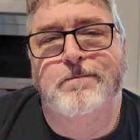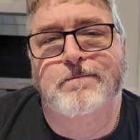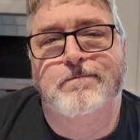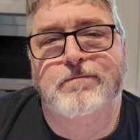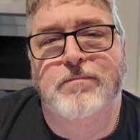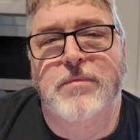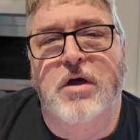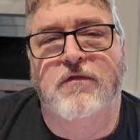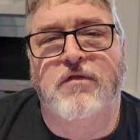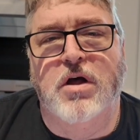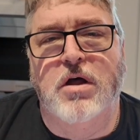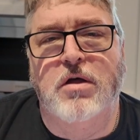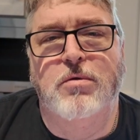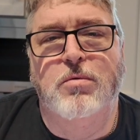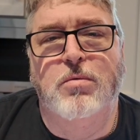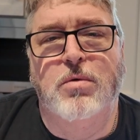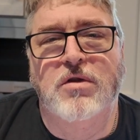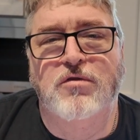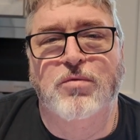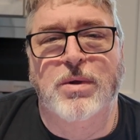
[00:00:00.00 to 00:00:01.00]
of all the
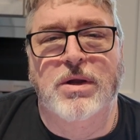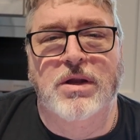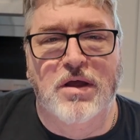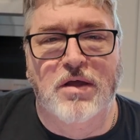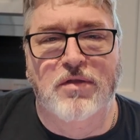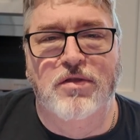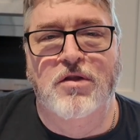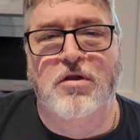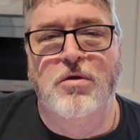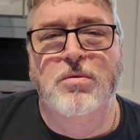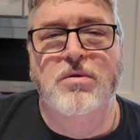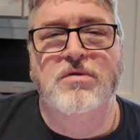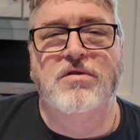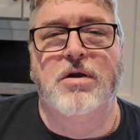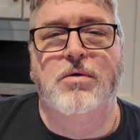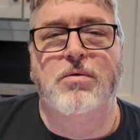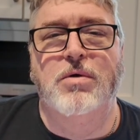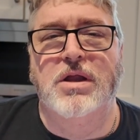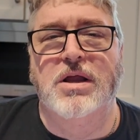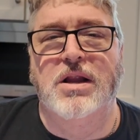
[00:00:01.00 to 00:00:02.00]
ones we did, the only ones I
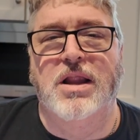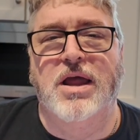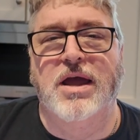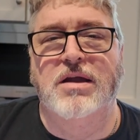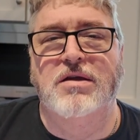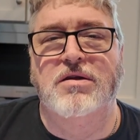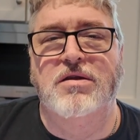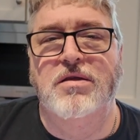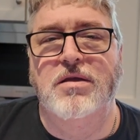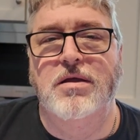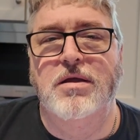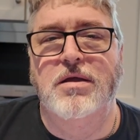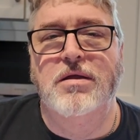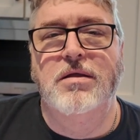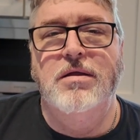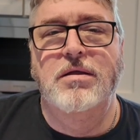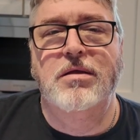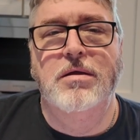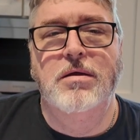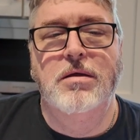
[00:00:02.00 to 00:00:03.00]
really liked
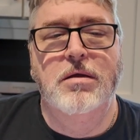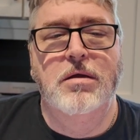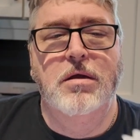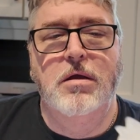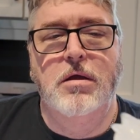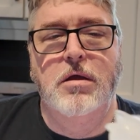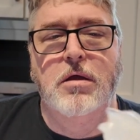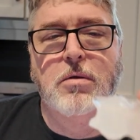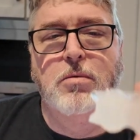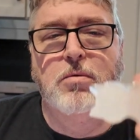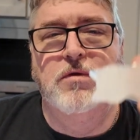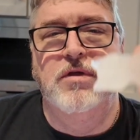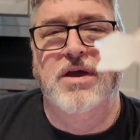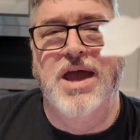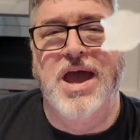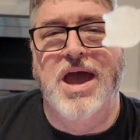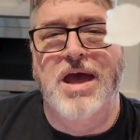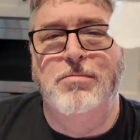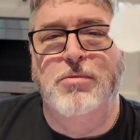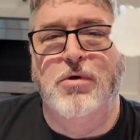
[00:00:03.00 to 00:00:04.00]
were the
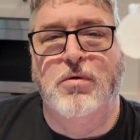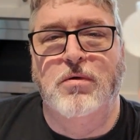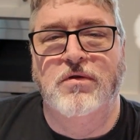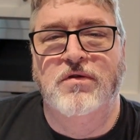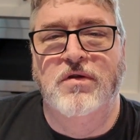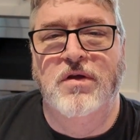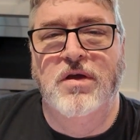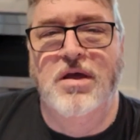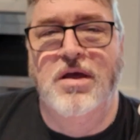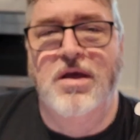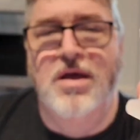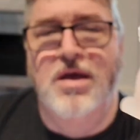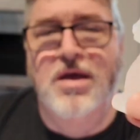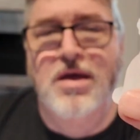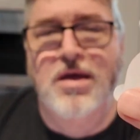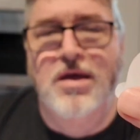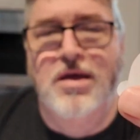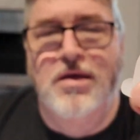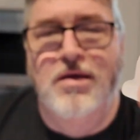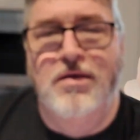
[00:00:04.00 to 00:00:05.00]
cat molds.
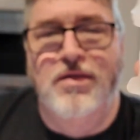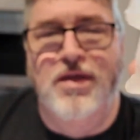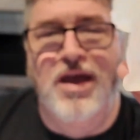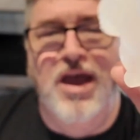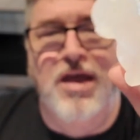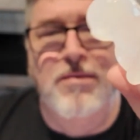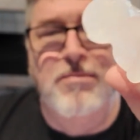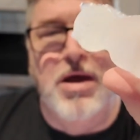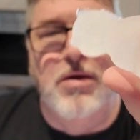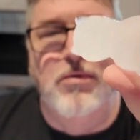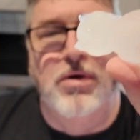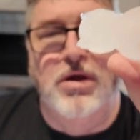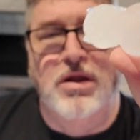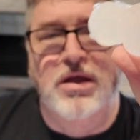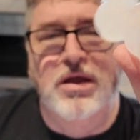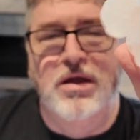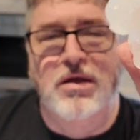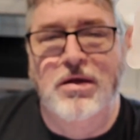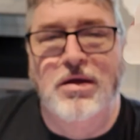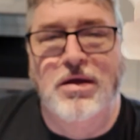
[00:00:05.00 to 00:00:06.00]
They came out
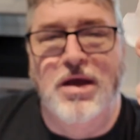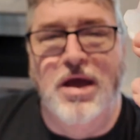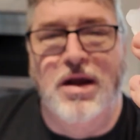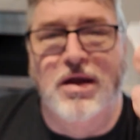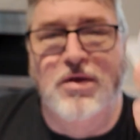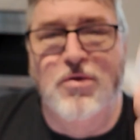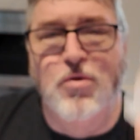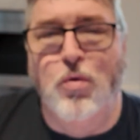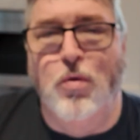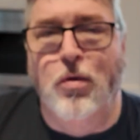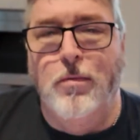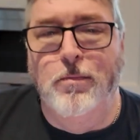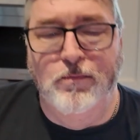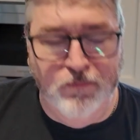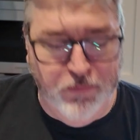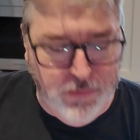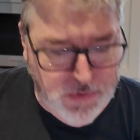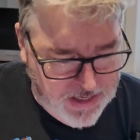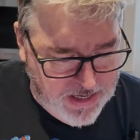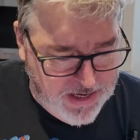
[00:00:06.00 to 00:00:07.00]
really kind of cool
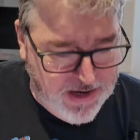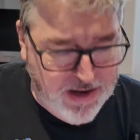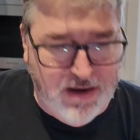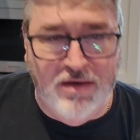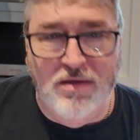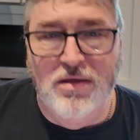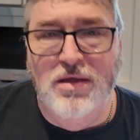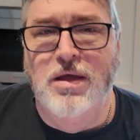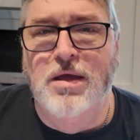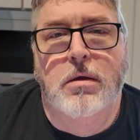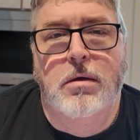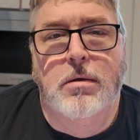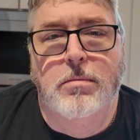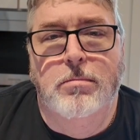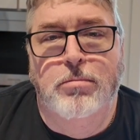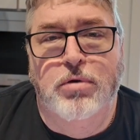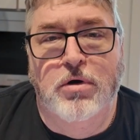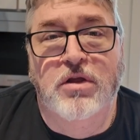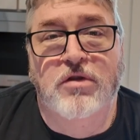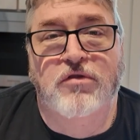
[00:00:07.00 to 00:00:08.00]
and
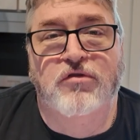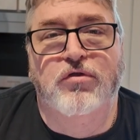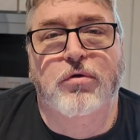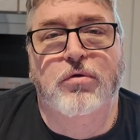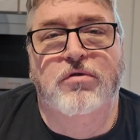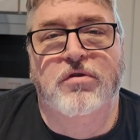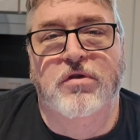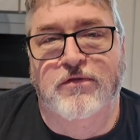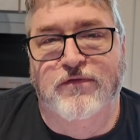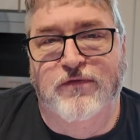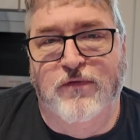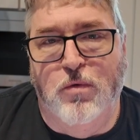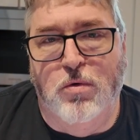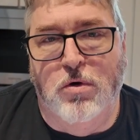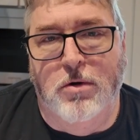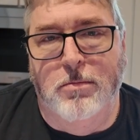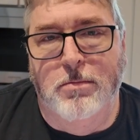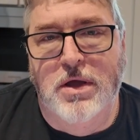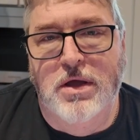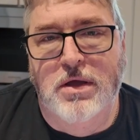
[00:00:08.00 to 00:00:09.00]
pretty true to the
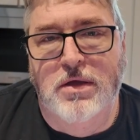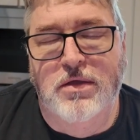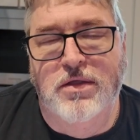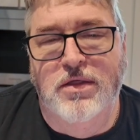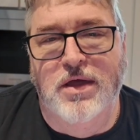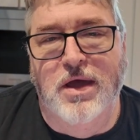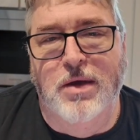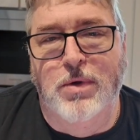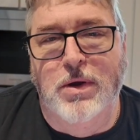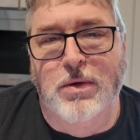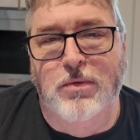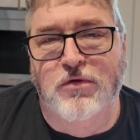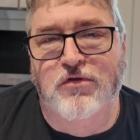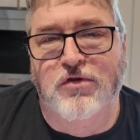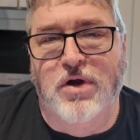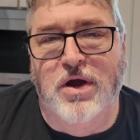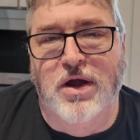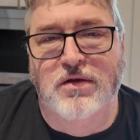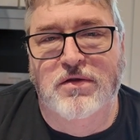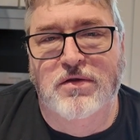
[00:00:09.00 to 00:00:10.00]
form that we were
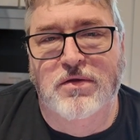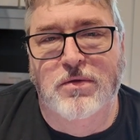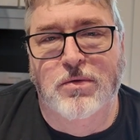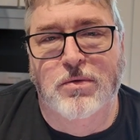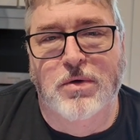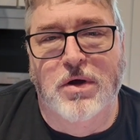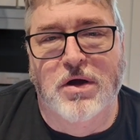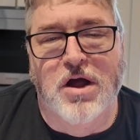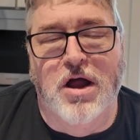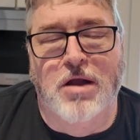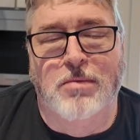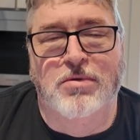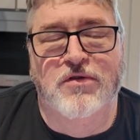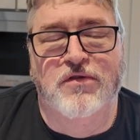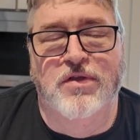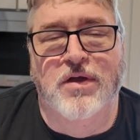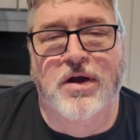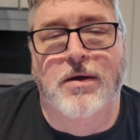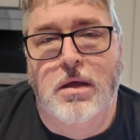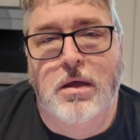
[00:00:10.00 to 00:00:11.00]
trying to accomplish
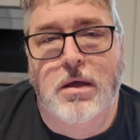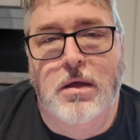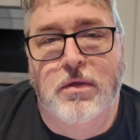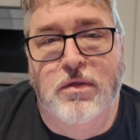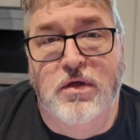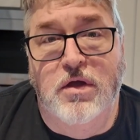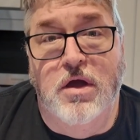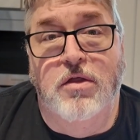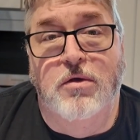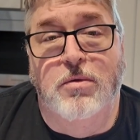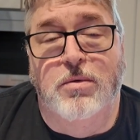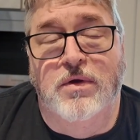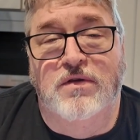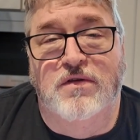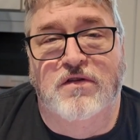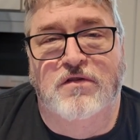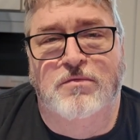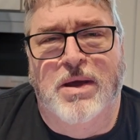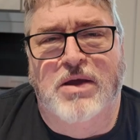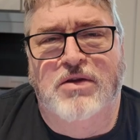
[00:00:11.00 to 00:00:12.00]
there. The other ones,
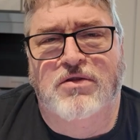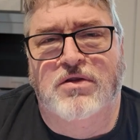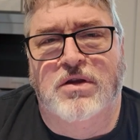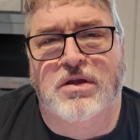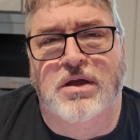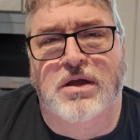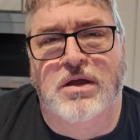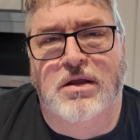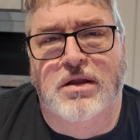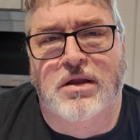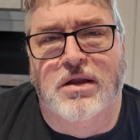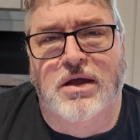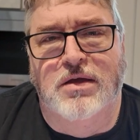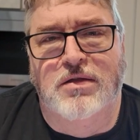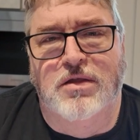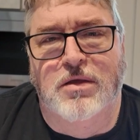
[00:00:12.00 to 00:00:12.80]
especially like the